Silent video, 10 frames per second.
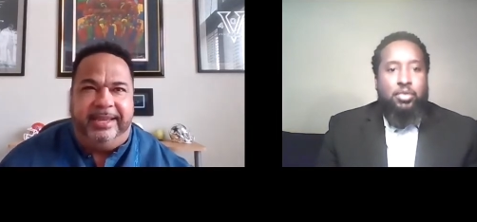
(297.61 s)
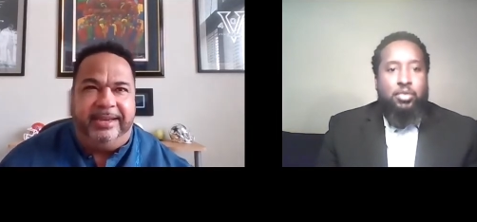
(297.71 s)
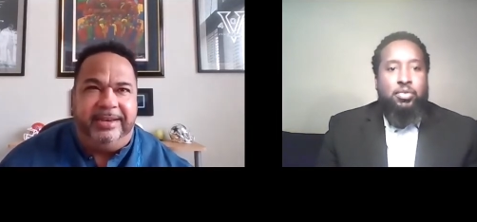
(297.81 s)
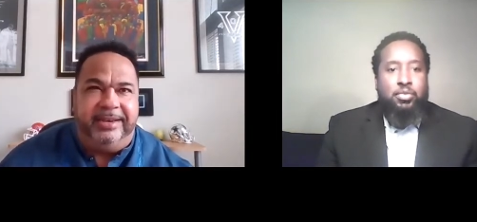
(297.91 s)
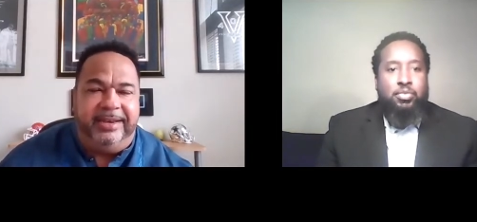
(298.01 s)

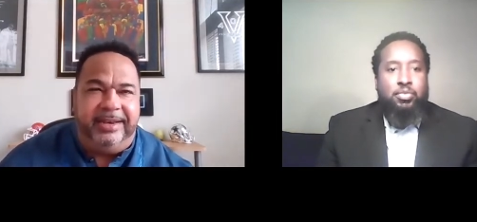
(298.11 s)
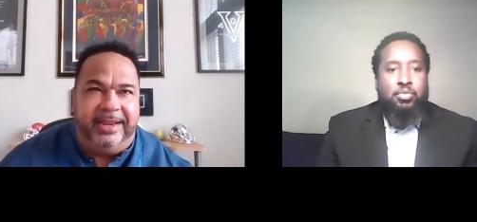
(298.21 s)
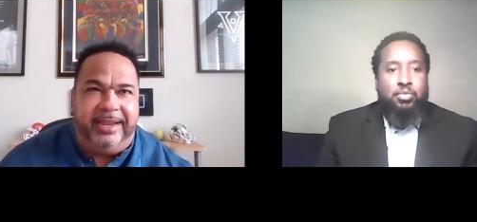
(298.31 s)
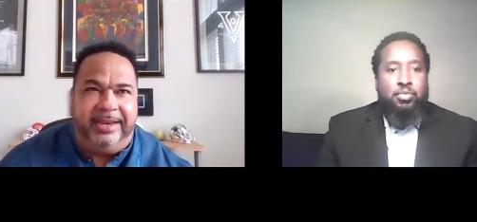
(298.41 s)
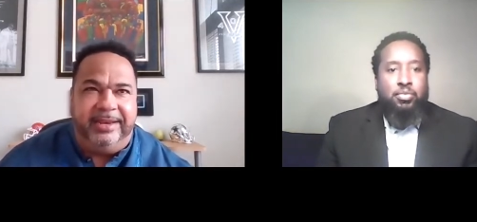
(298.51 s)
Speaker 1: and
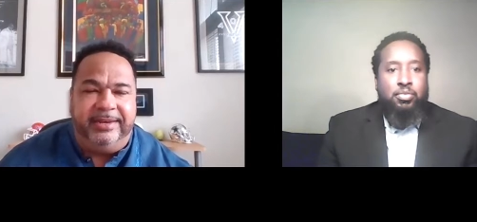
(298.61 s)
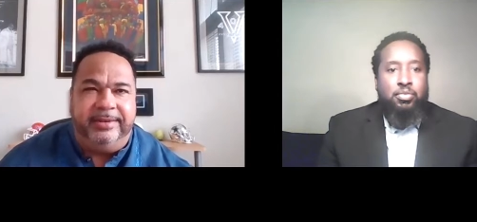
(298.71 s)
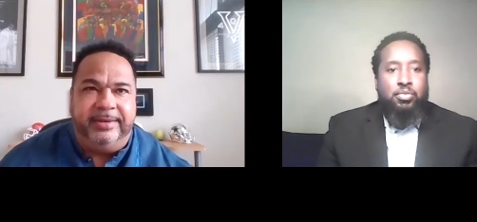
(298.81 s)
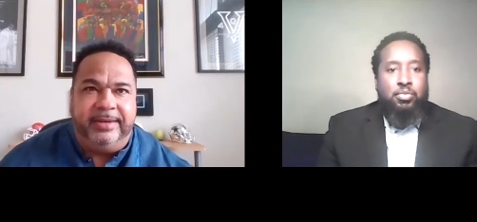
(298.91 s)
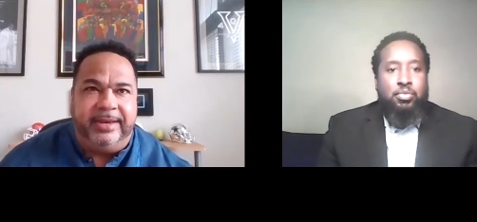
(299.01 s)

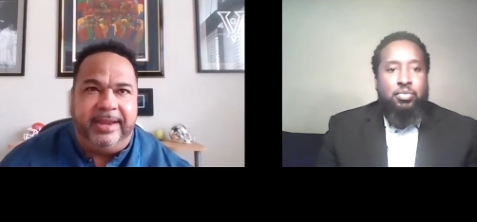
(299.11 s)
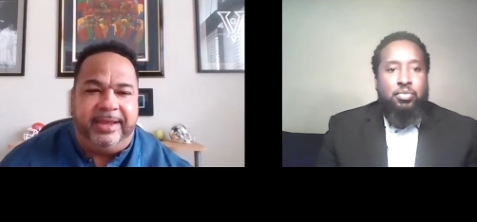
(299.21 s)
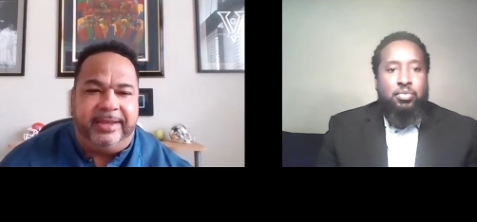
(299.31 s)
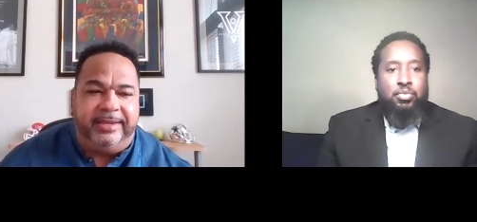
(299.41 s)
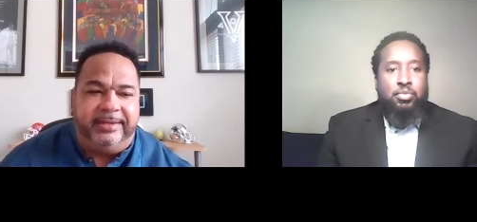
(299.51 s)
and
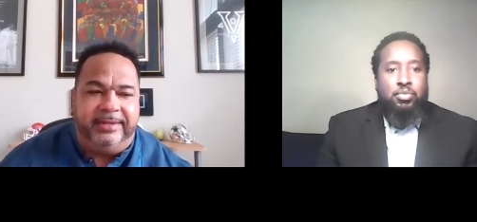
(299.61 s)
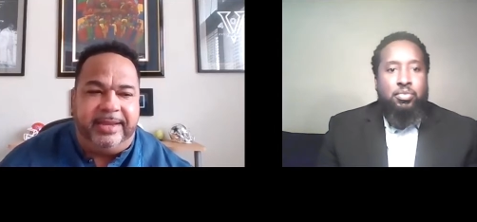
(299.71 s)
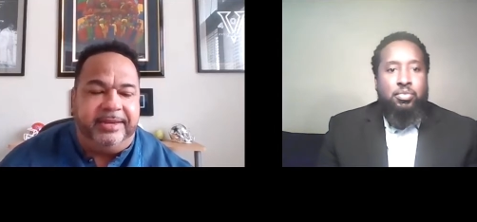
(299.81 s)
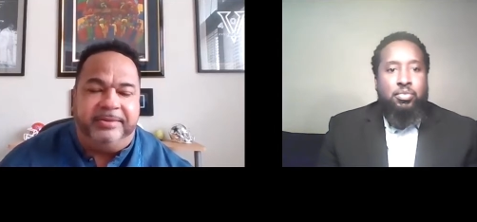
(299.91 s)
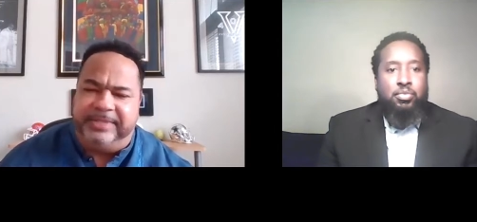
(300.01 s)
I
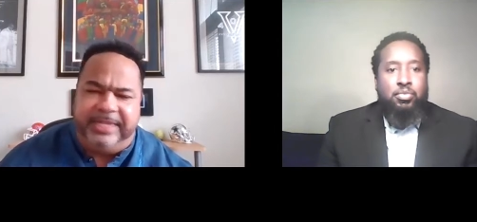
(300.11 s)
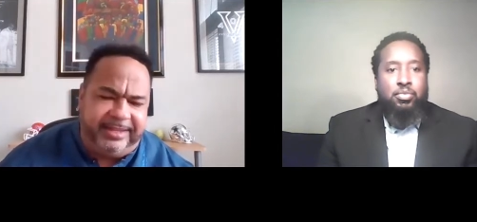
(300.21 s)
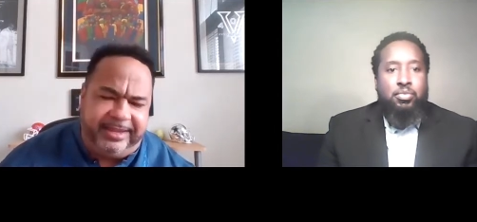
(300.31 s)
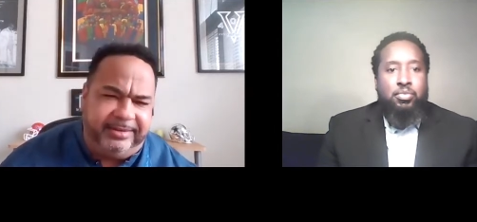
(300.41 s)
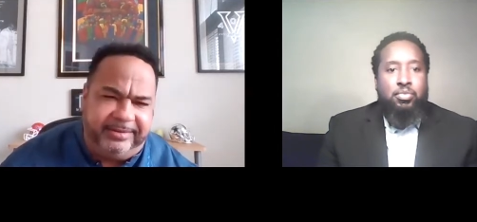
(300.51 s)
I don't take
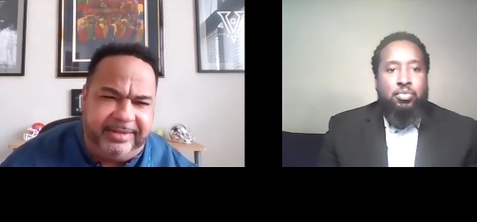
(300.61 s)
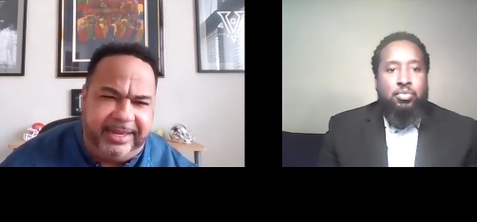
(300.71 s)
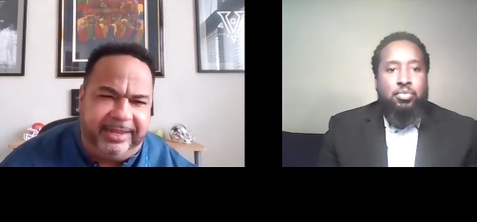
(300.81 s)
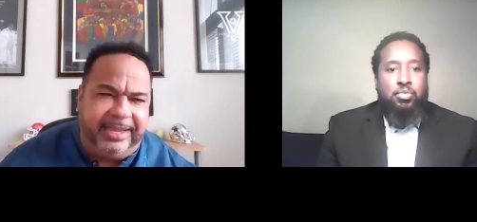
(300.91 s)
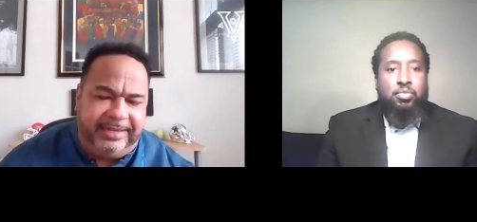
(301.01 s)
that
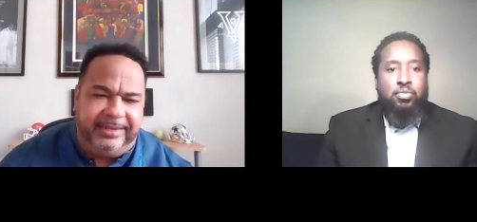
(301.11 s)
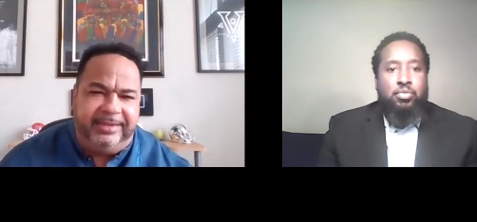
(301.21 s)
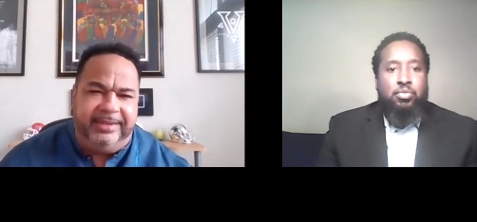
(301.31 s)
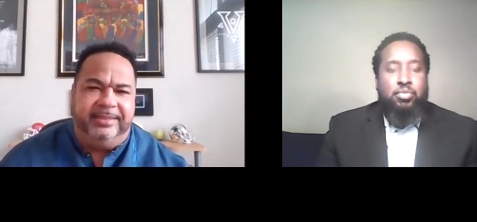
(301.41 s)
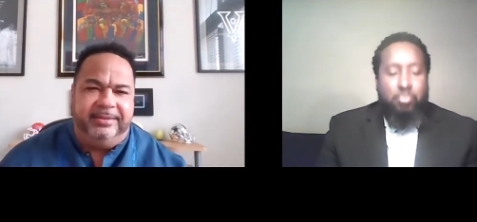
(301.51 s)
that lightly
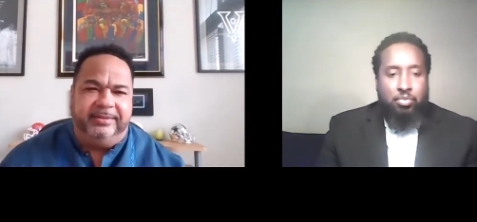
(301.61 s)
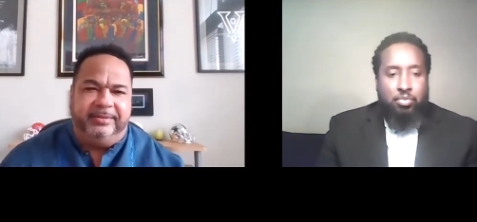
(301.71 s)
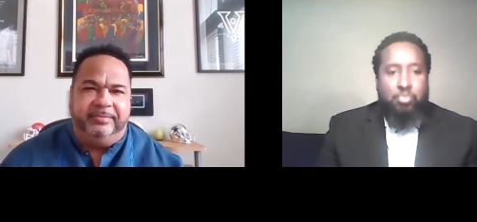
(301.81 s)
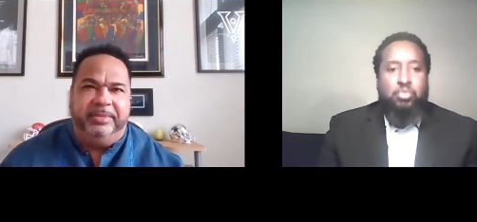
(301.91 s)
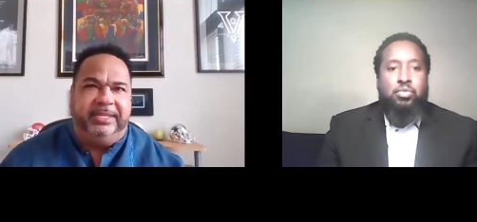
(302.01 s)
either
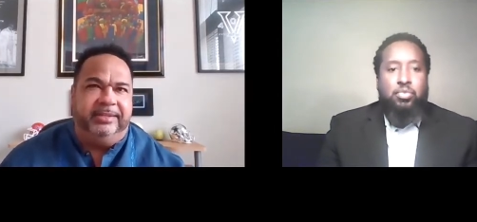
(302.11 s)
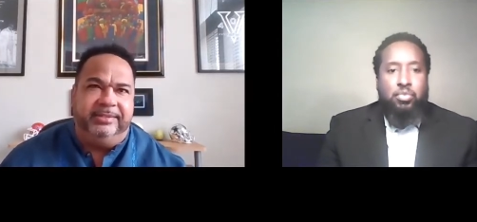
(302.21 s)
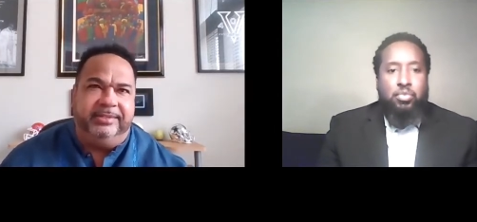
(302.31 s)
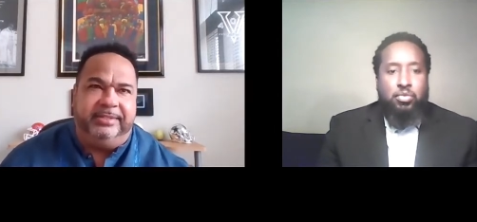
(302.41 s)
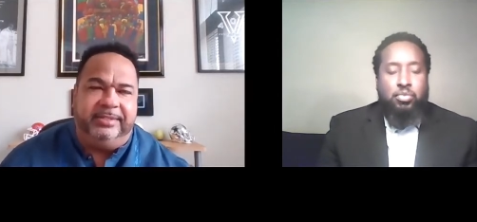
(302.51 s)

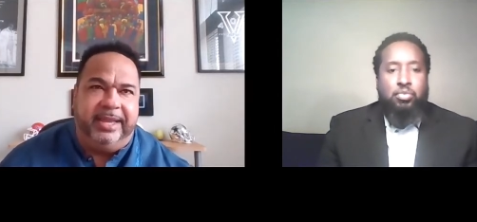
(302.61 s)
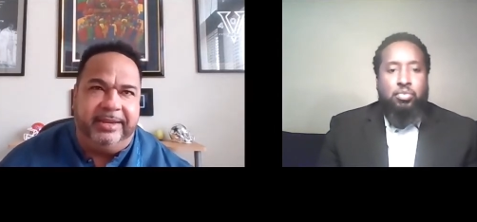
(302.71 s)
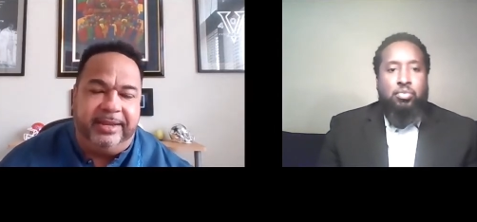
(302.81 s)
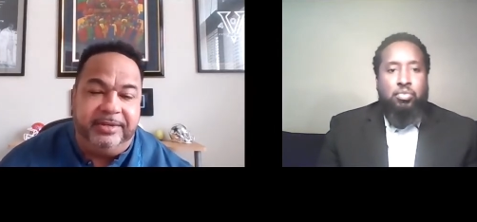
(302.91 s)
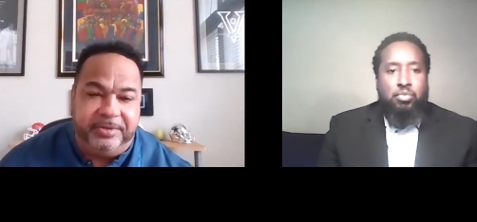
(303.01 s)
because
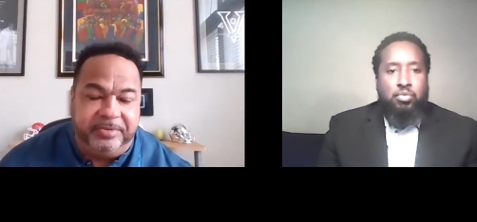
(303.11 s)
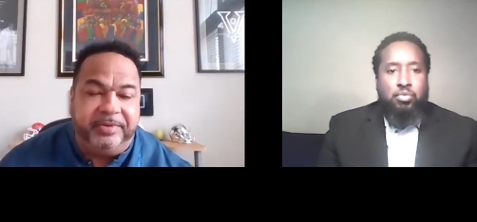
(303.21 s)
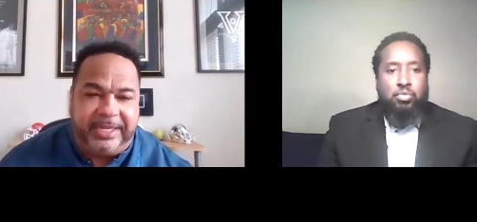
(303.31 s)
I, I do